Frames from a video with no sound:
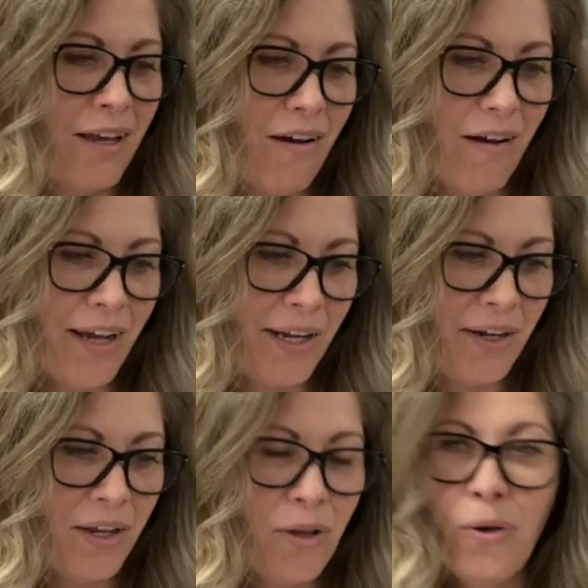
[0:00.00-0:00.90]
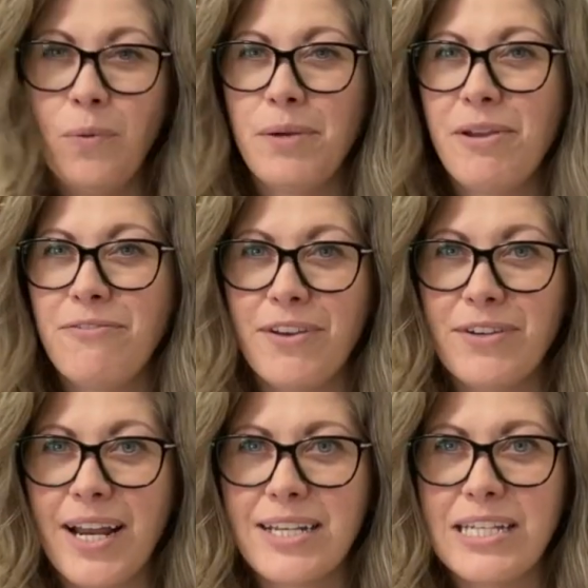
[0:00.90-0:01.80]
on one of my
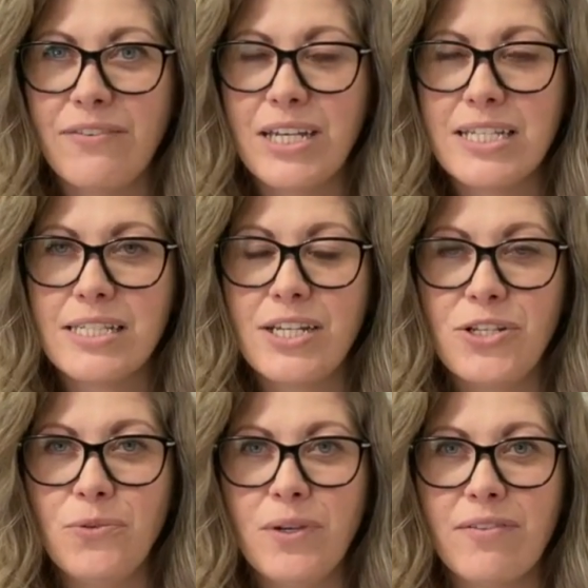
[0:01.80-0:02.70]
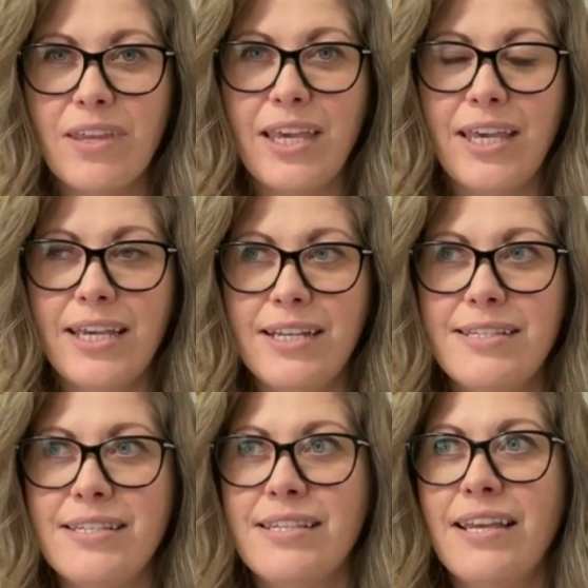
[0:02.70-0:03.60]
favorite activities to do with
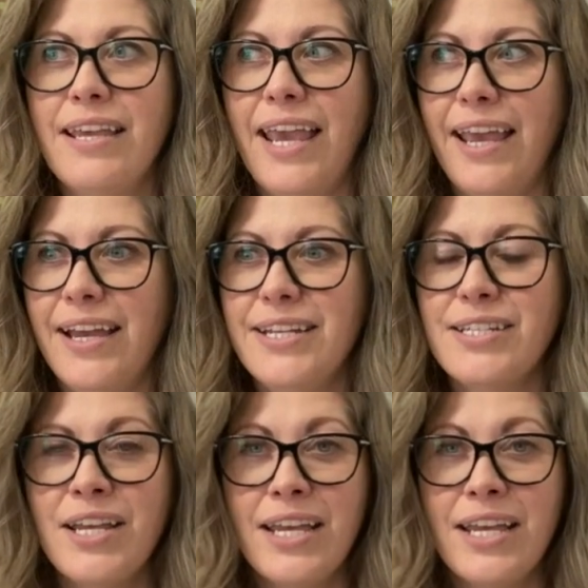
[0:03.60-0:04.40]
kids and